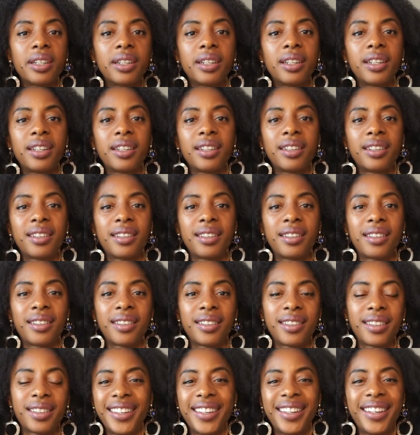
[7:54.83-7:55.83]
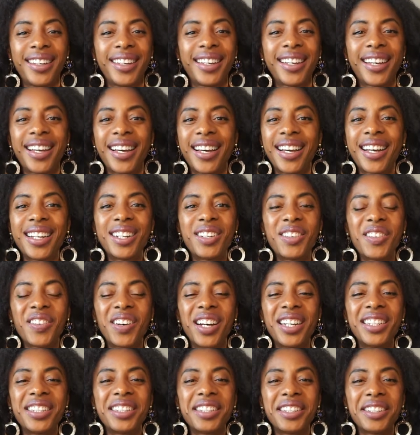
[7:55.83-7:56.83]
I had no
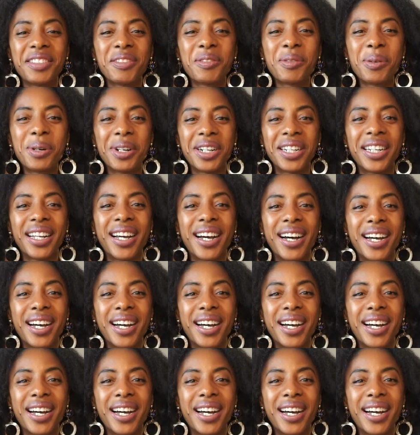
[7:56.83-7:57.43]
idea what